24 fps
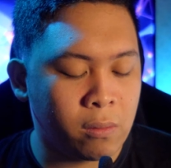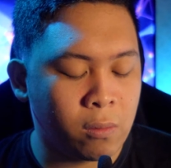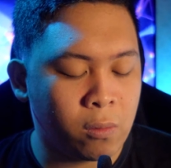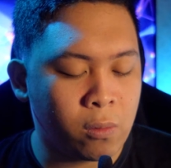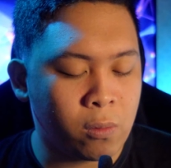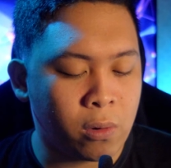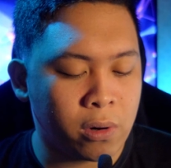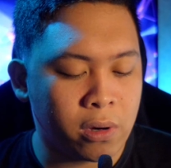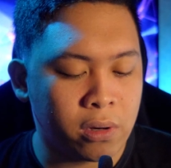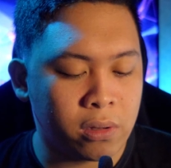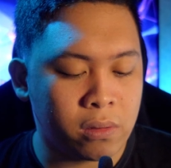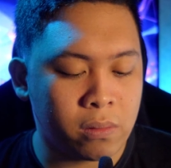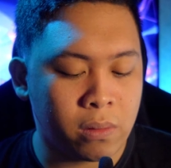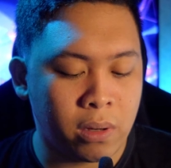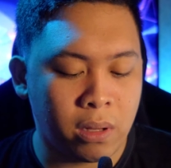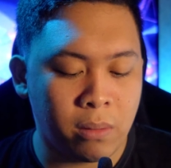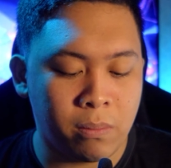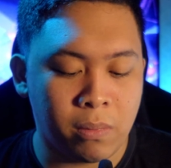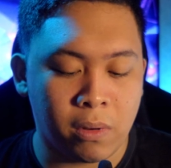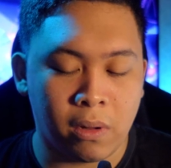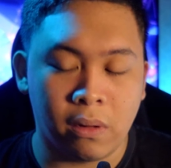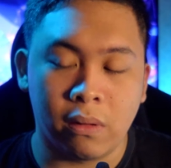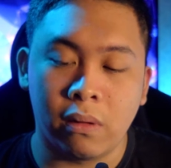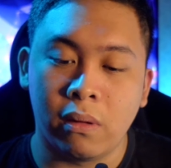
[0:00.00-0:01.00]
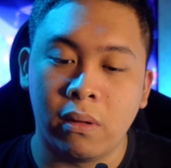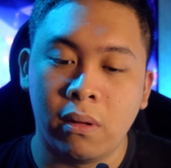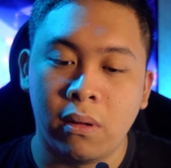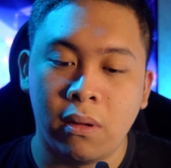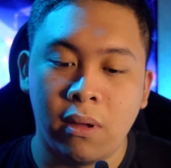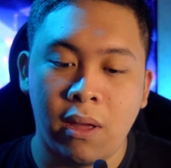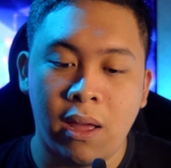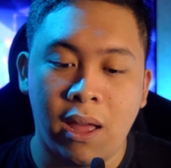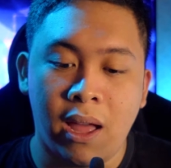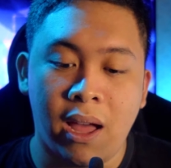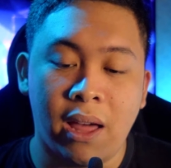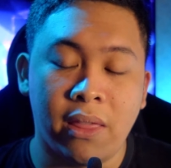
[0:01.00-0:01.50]
quarter 20 bolt
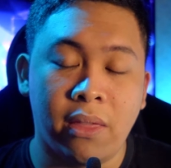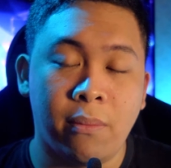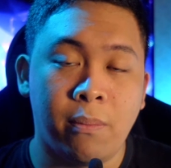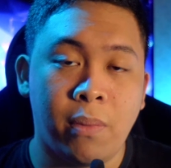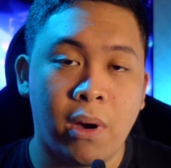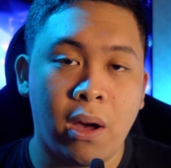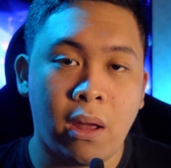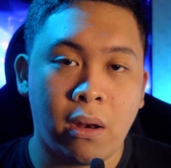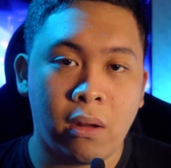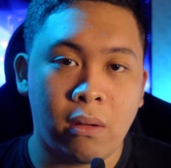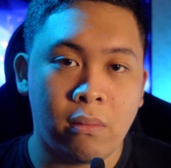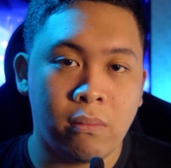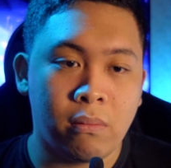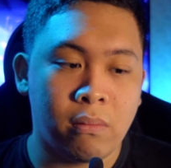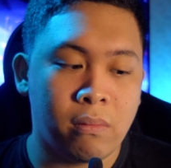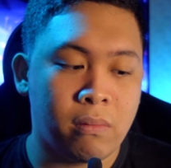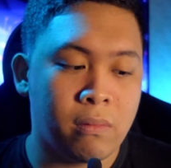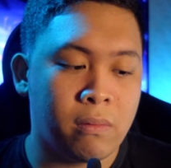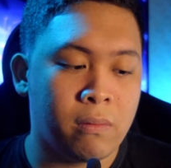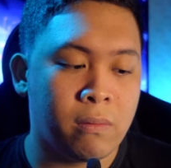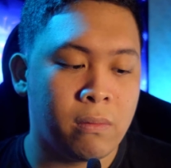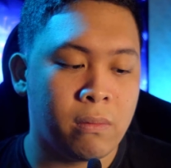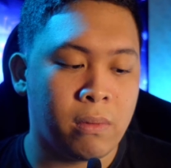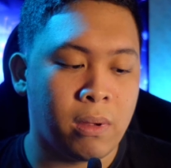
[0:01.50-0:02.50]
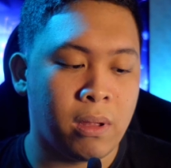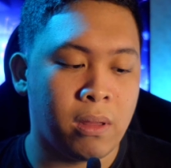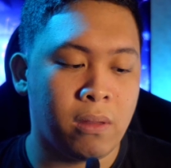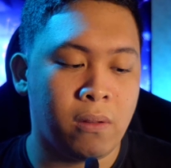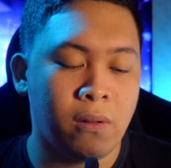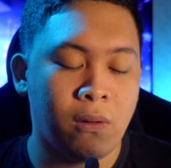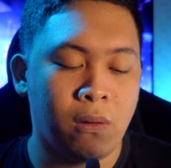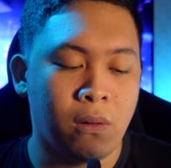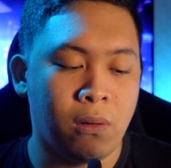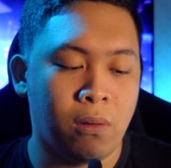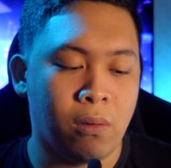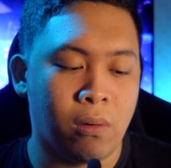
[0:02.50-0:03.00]
at the bottom
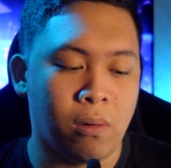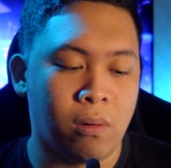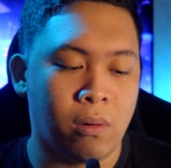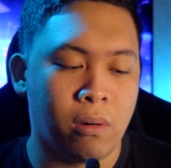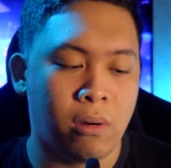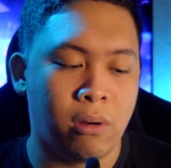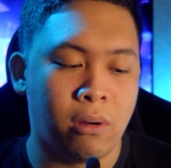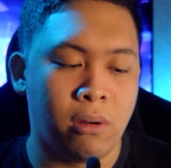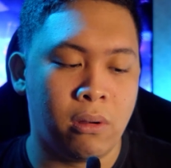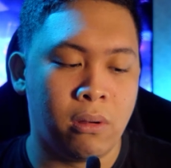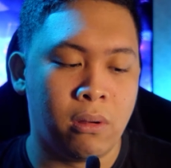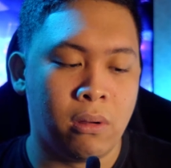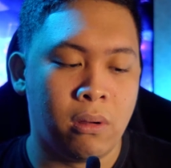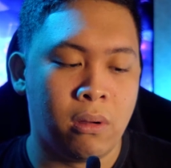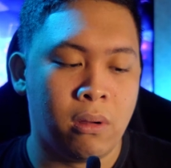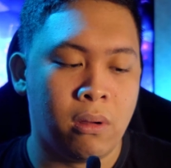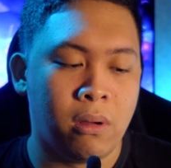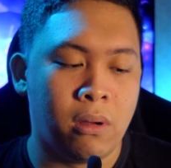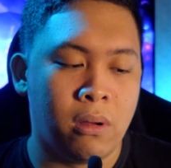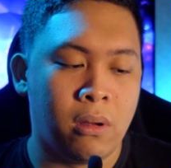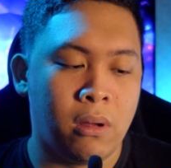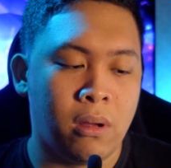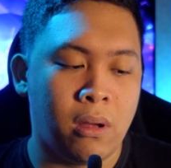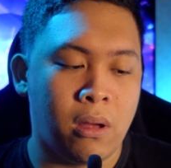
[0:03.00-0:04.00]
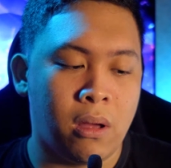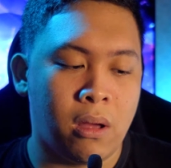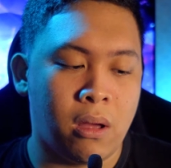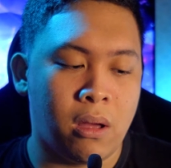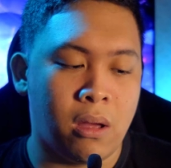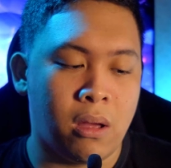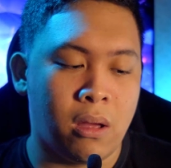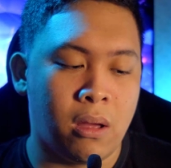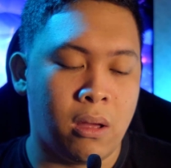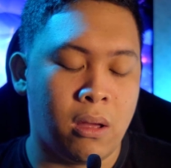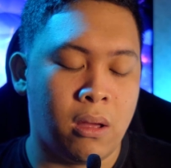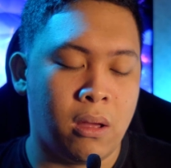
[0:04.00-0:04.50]
into your
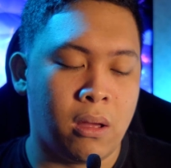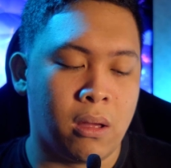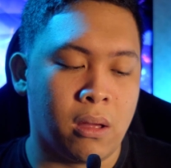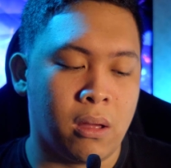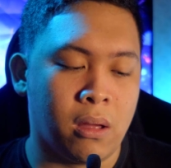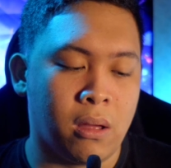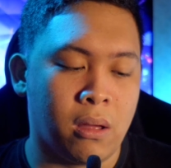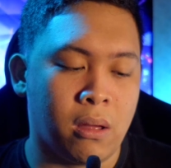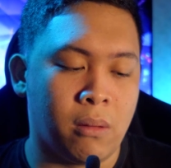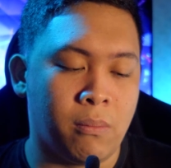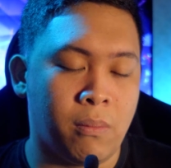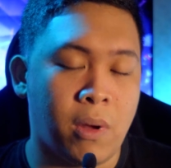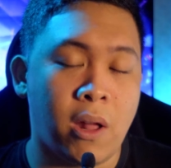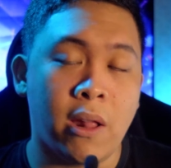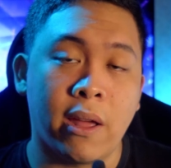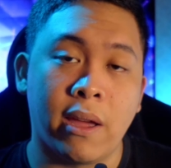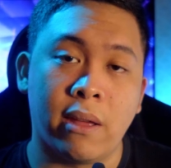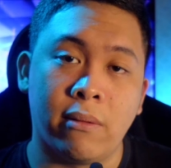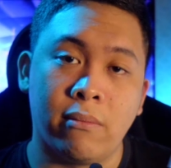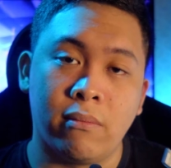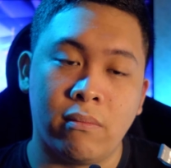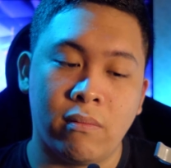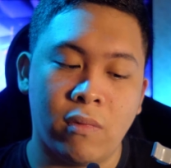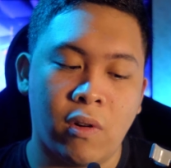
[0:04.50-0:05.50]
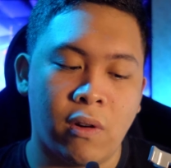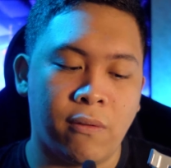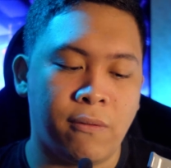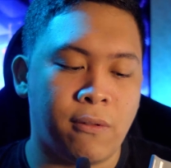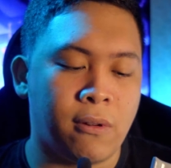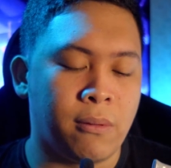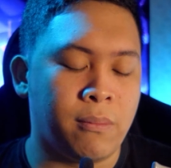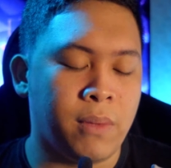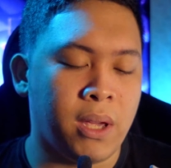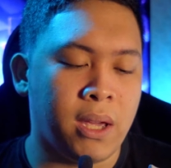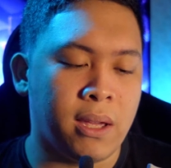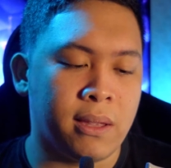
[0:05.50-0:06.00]
ball head, or
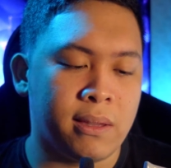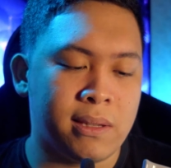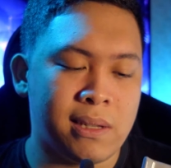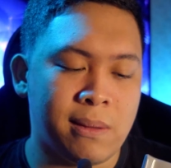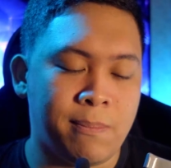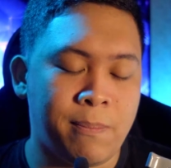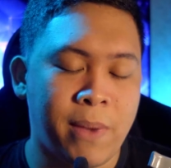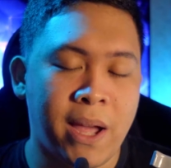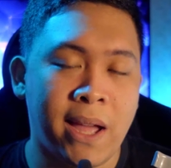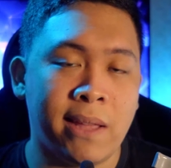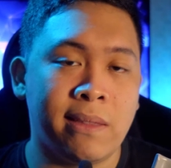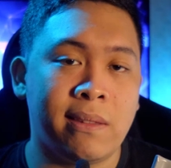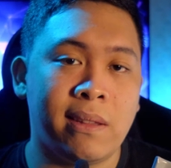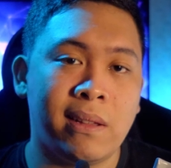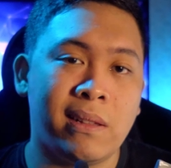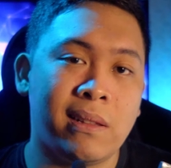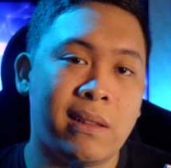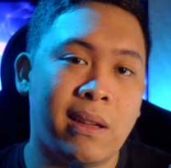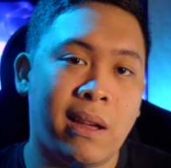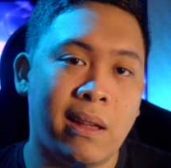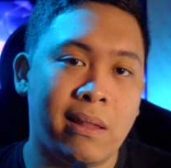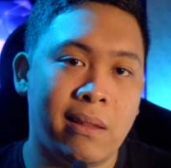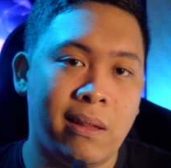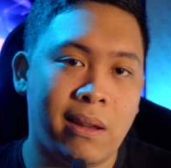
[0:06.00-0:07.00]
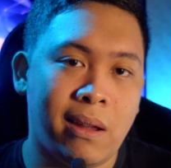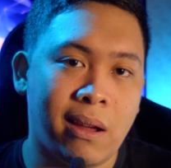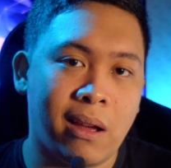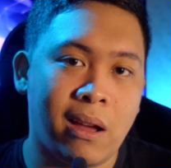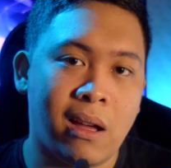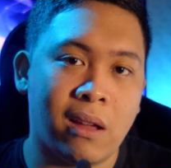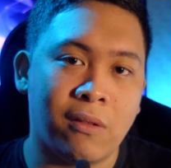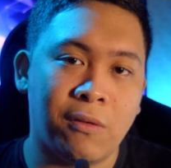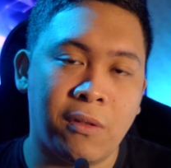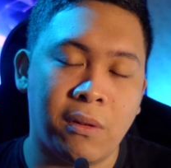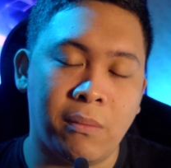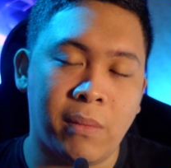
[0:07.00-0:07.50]
for me it's a pan tilt head that I
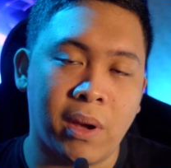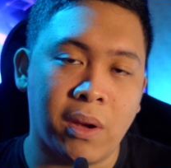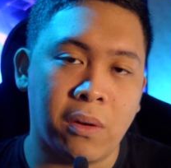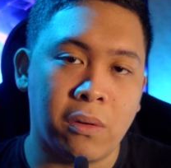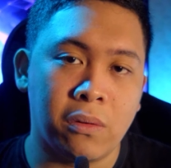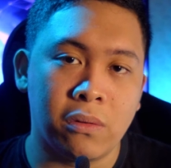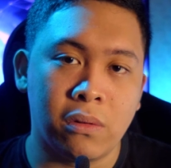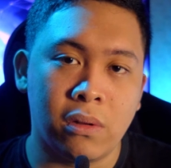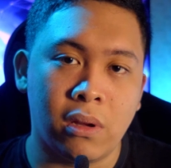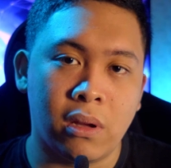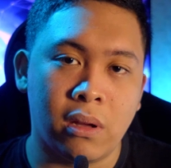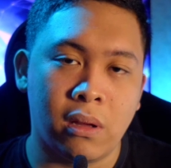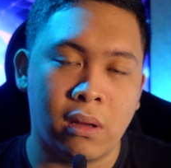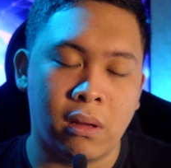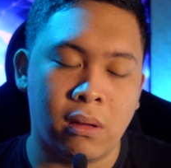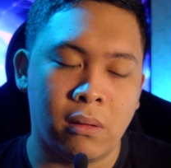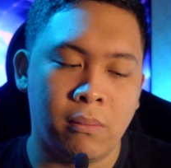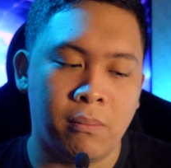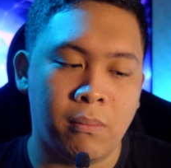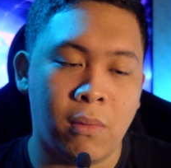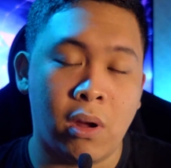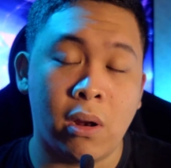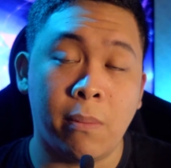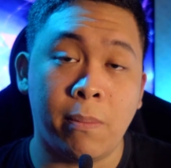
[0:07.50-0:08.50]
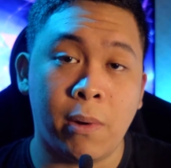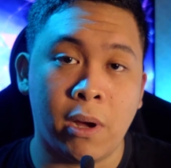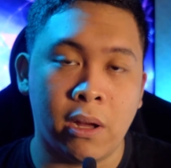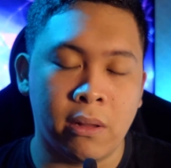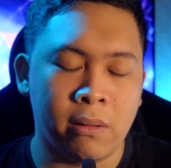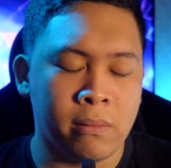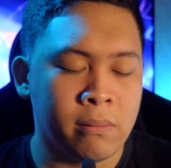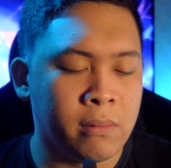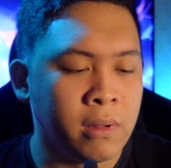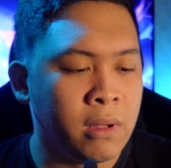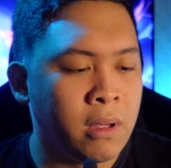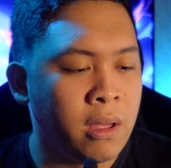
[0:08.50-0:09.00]
got from my old monopod
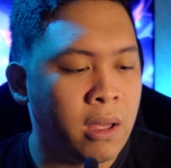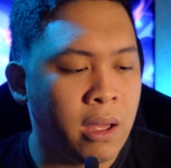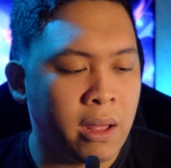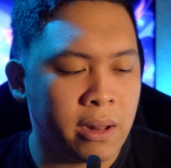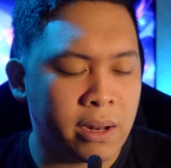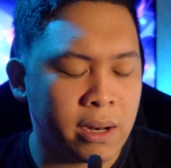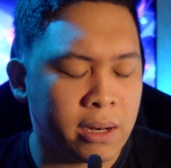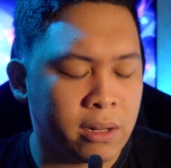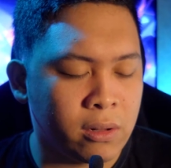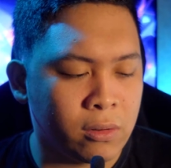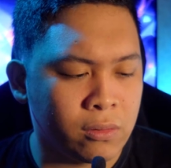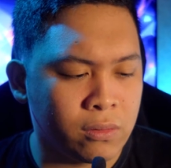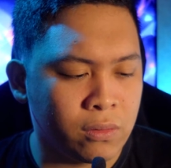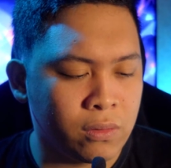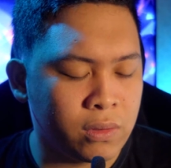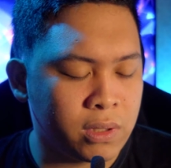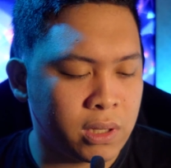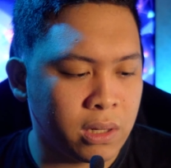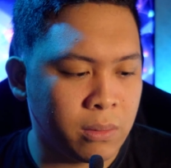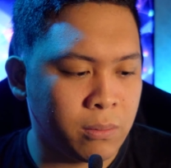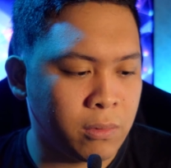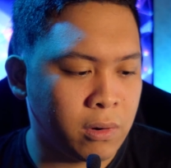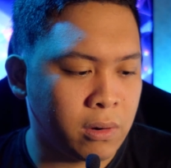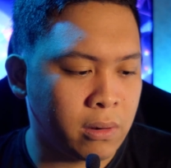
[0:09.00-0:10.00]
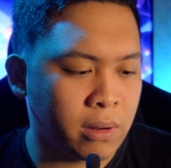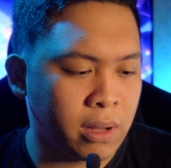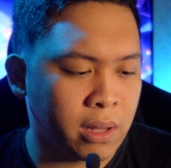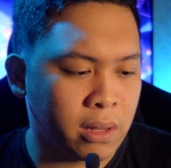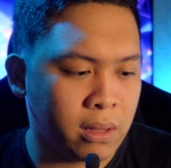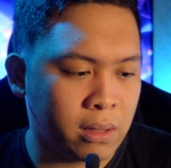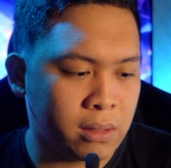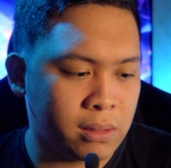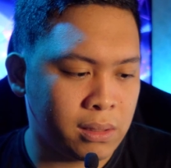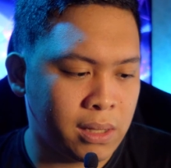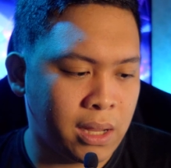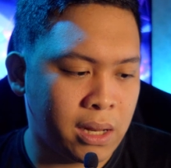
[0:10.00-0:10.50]
that I don't use anymore, and
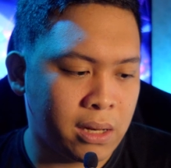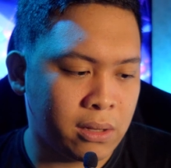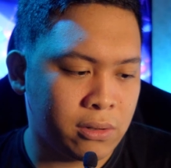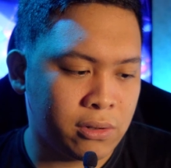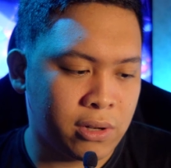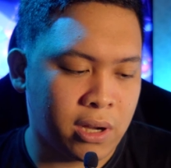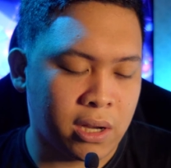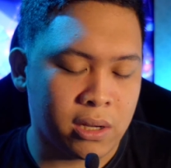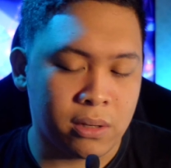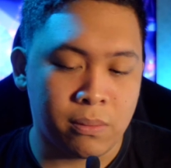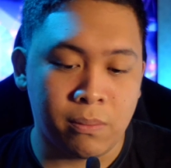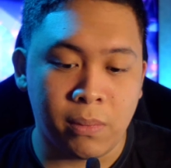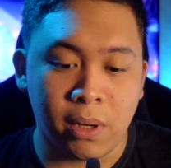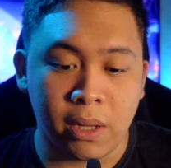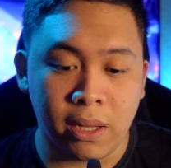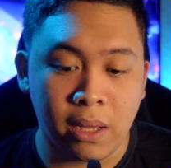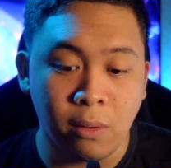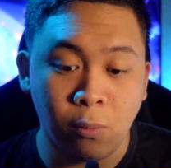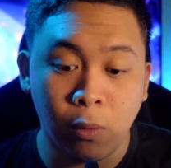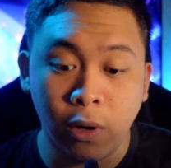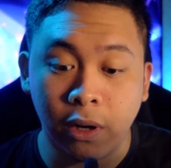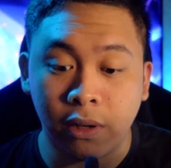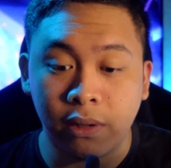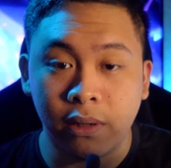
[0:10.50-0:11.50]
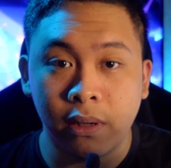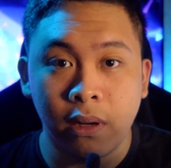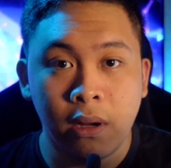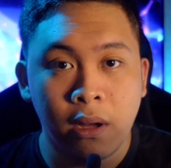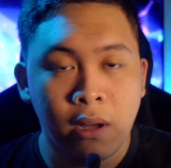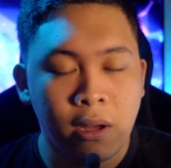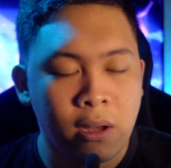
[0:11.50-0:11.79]
it's kind of trash, but it works.